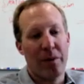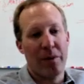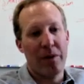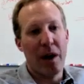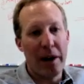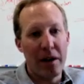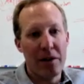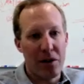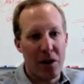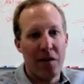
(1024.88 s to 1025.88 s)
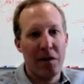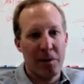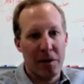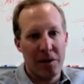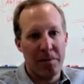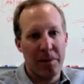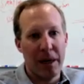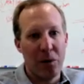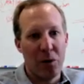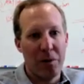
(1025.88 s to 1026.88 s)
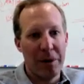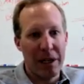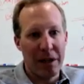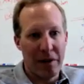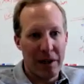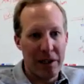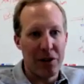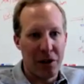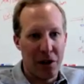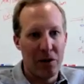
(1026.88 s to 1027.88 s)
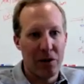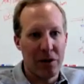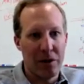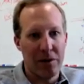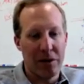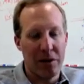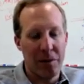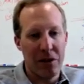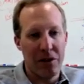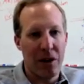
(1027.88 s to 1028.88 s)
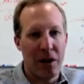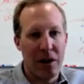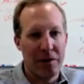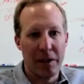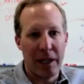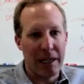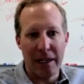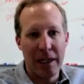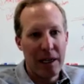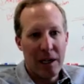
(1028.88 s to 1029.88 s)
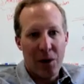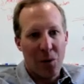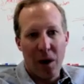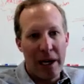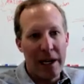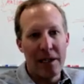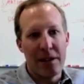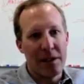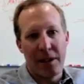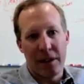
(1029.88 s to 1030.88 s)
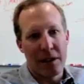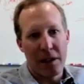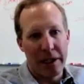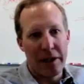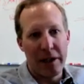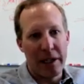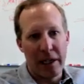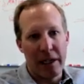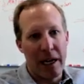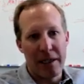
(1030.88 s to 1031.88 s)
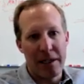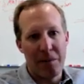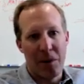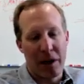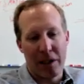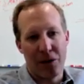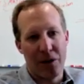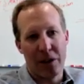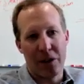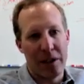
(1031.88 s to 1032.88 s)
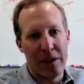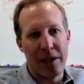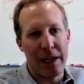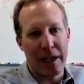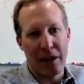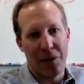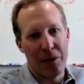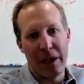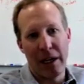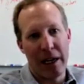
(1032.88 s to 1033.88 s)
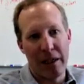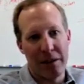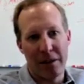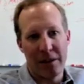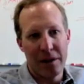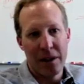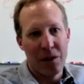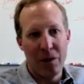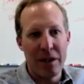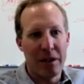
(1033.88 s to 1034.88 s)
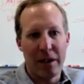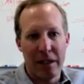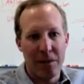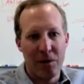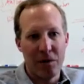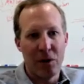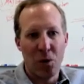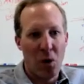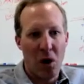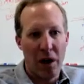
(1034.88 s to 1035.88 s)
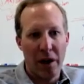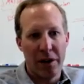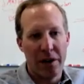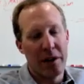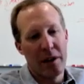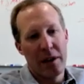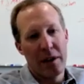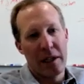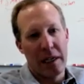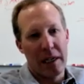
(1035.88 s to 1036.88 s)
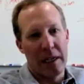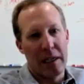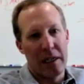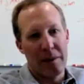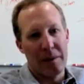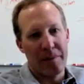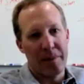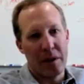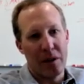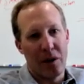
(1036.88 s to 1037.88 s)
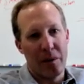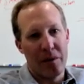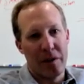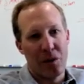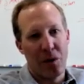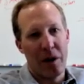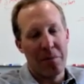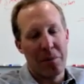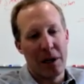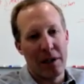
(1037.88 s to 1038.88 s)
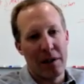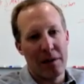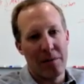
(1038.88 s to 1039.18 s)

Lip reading: not unsolvable, but were being very slow to be solved. Like, why is it that clearing in asset markets traditionally has taken 3 days? Recently, it's moved to 1. They're moving to 1, but